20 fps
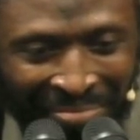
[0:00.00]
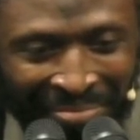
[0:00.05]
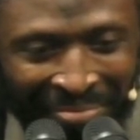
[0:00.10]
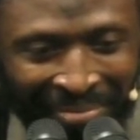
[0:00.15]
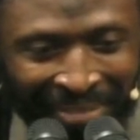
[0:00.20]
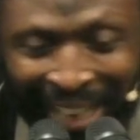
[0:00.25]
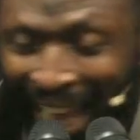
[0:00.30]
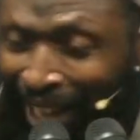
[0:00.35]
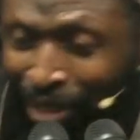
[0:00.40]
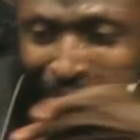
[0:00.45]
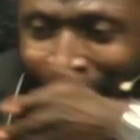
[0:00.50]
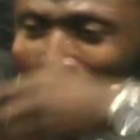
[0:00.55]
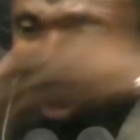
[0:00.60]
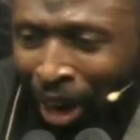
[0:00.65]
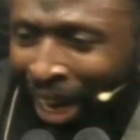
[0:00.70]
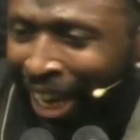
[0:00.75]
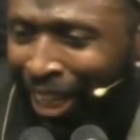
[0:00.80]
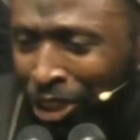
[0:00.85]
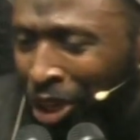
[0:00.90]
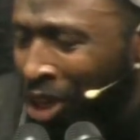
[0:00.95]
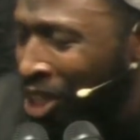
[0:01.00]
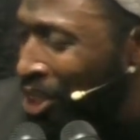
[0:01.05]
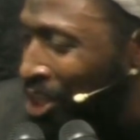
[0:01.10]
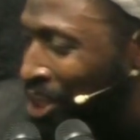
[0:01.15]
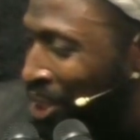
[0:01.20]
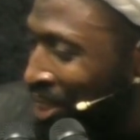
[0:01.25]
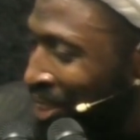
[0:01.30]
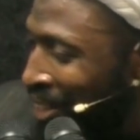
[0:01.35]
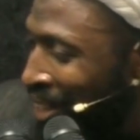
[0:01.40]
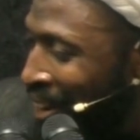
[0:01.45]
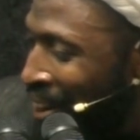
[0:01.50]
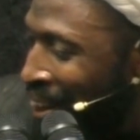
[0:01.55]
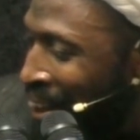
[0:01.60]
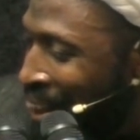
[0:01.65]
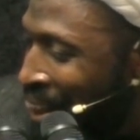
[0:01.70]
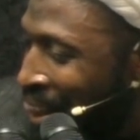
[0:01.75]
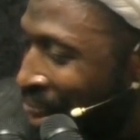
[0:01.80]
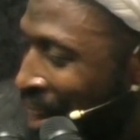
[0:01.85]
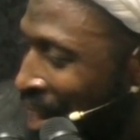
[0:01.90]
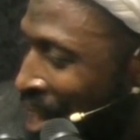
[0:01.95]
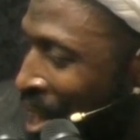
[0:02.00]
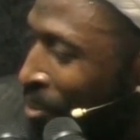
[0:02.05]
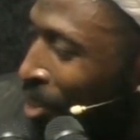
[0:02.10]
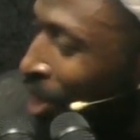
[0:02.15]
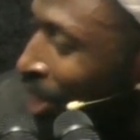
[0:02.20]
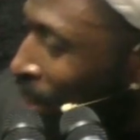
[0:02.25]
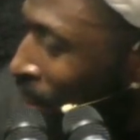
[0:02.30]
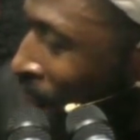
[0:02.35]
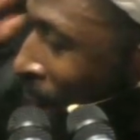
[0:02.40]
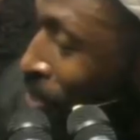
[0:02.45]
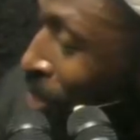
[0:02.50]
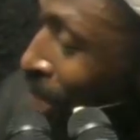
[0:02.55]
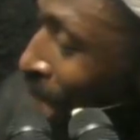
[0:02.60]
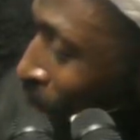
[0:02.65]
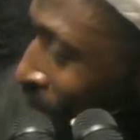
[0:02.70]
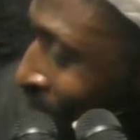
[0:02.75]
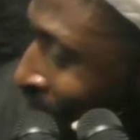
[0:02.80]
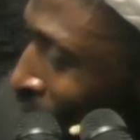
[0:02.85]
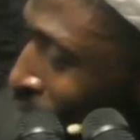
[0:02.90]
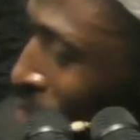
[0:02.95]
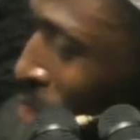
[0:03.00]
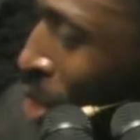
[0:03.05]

That was the only choice. Because Abba Abdullah wanted to do